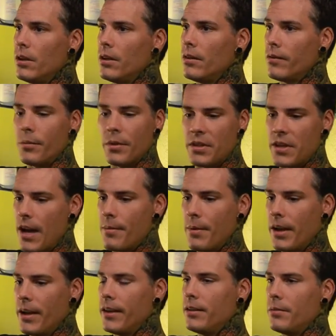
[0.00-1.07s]
From the time
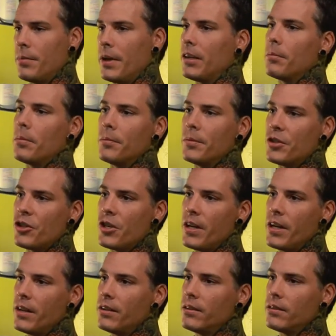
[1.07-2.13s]
I picked up a
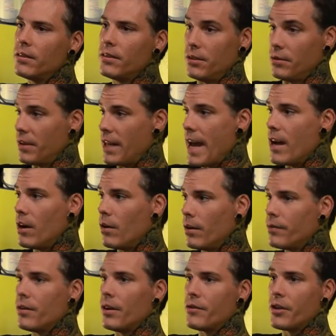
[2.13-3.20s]
machine till now,
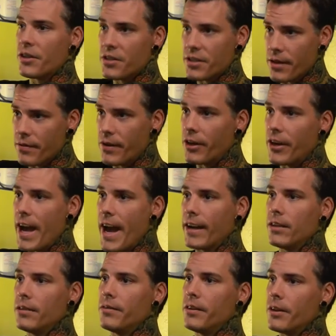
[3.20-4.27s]
I've tried to stay very
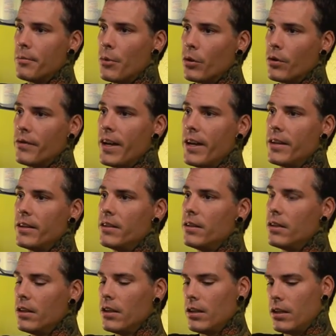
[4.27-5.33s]
active, very motivated,
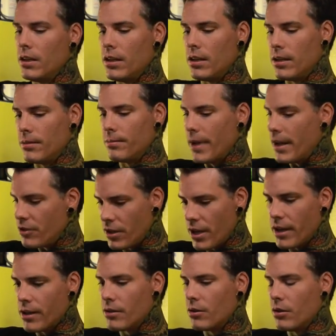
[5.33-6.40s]

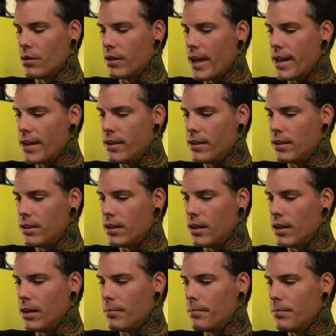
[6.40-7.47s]
educated, and all that.
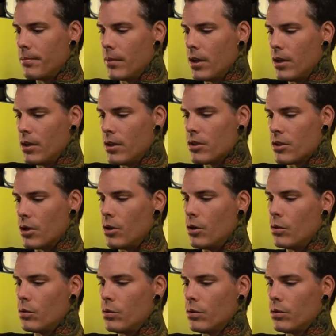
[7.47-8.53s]

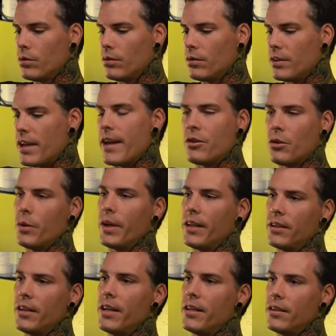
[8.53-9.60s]
So, tattooing
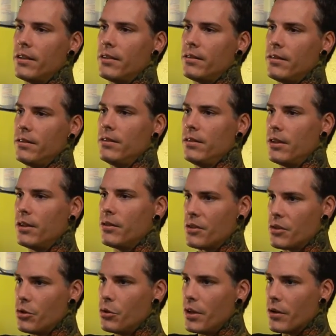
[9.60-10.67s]
in the
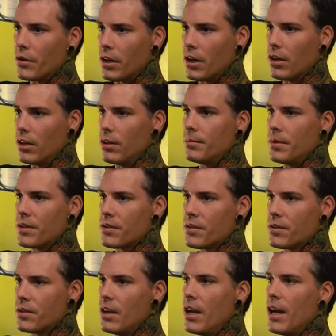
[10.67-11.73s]
studio in
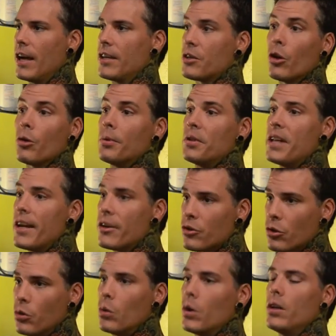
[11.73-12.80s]
Columbus, I saw the
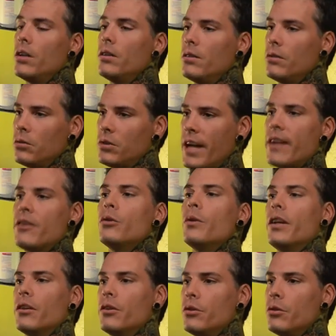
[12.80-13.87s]
potential of what tattooing
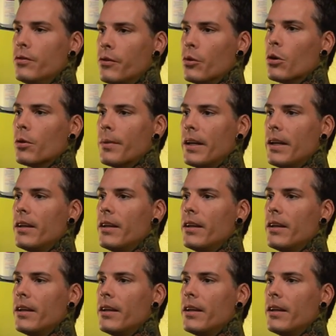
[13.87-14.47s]
could do for me,